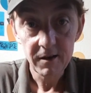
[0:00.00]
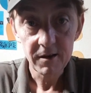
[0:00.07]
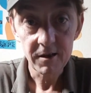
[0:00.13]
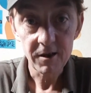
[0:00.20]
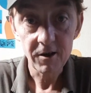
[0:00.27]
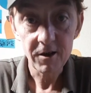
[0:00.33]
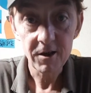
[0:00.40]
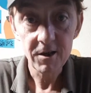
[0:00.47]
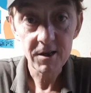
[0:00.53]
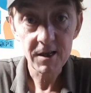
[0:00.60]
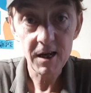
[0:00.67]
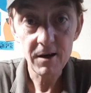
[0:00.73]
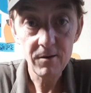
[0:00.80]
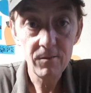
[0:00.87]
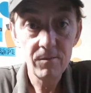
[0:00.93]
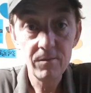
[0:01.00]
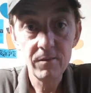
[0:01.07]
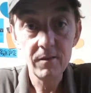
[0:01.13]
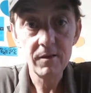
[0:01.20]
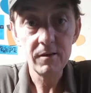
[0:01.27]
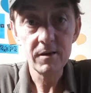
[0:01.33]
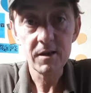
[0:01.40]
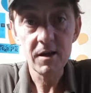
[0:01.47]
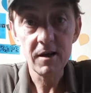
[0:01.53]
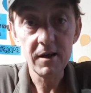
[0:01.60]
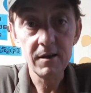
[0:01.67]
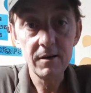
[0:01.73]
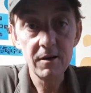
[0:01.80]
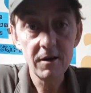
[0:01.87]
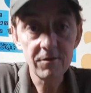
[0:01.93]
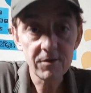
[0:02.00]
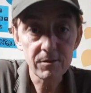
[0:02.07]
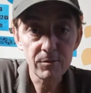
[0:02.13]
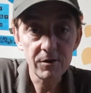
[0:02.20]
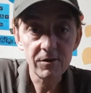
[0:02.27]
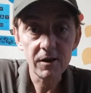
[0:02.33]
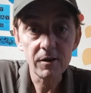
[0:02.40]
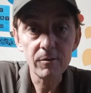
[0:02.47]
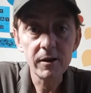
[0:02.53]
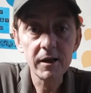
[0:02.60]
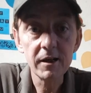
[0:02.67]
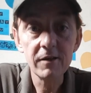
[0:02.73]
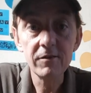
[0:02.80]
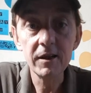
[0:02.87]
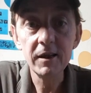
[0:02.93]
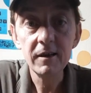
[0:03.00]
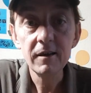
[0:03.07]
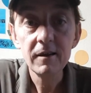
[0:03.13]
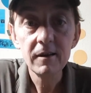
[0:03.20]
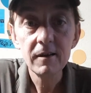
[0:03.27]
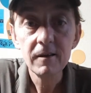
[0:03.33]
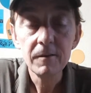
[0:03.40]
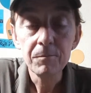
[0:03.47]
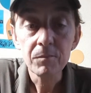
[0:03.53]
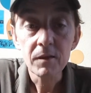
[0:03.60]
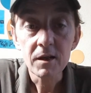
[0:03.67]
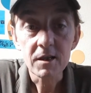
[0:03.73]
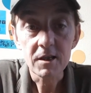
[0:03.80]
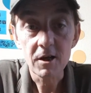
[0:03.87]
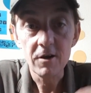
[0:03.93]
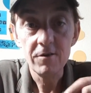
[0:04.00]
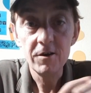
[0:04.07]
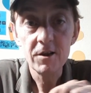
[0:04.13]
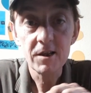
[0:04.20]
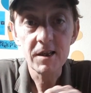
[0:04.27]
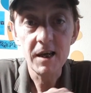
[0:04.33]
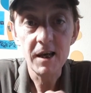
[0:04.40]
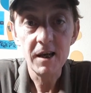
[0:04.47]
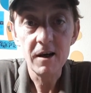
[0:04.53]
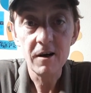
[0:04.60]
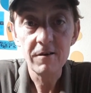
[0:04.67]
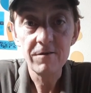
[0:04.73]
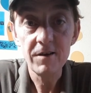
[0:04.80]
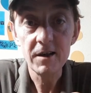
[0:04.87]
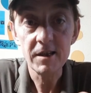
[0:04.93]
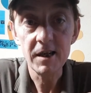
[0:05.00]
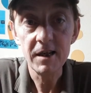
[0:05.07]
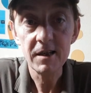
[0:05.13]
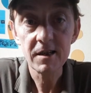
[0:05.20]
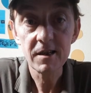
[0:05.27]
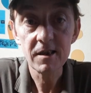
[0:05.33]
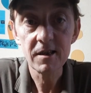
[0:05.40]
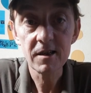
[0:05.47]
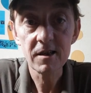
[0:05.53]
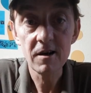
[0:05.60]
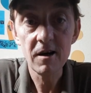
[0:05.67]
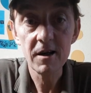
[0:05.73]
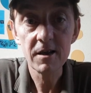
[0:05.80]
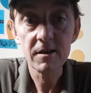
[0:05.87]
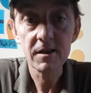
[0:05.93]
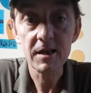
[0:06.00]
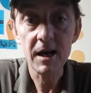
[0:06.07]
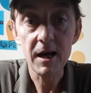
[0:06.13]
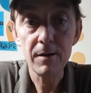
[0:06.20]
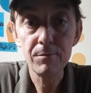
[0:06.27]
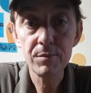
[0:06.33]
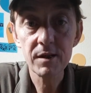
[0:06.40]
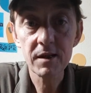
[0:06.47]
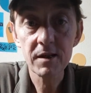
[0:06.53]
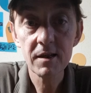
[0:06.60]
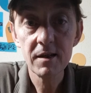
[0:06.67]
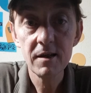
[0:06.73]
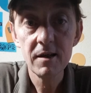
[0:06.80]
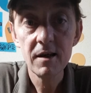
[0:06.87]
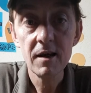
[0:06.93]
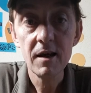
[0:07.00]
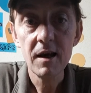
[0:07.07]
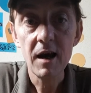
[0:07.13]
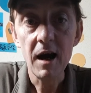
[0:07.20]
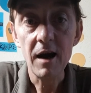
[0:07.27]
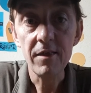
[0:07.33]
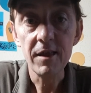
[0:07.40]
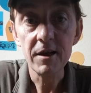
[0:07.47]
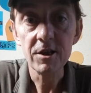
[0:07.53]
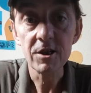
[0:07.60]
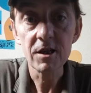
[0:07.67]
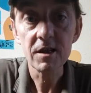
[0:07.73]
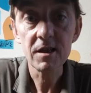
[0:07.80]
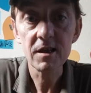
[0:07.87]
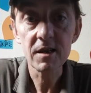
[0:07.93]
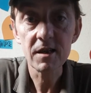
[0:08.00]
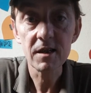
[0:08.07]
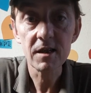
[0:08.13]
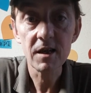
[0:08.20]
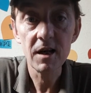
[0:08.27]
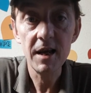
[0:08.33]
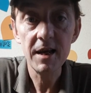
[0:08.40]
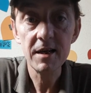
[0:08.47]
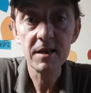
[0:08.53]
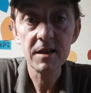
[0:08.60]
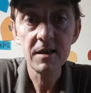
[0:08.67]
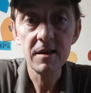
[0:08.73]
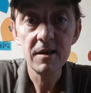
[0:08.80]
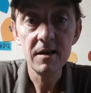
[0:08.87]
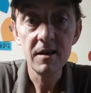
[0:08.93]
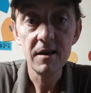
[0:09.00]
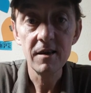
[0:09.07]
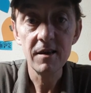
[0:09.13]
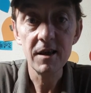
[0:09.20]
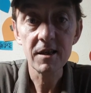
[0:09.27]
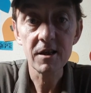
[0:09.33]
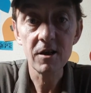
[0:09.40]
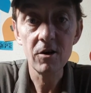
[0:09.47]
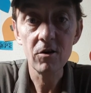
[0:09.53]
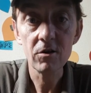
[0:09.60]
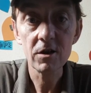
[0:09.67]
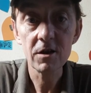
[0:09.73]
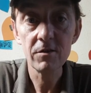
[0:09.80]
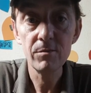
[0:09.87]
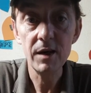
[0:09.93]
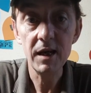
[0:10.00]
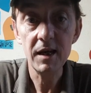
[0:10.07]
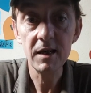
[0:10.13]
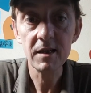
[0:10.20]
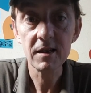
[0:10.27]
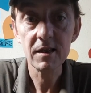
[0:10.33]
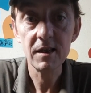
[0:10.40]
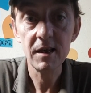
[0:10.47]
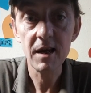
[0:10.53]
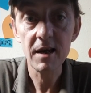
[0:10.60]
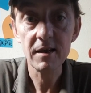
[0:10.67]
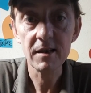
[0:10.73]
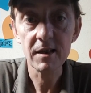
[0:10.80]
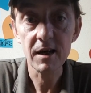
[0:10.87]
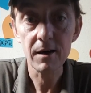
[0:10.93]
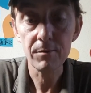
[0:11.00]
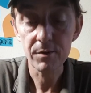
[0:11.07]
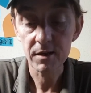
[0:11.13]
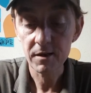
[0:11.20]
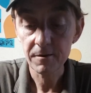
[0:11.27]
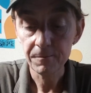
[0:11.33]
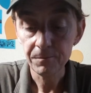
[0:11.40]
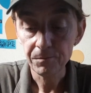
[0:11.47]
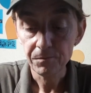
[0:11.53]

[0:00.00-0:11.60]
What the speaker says: So can you see, darling, you'll have to move out of the way, lovey. So if you see, I fed it into the side tabs and then just slid this along to me into the end tabs.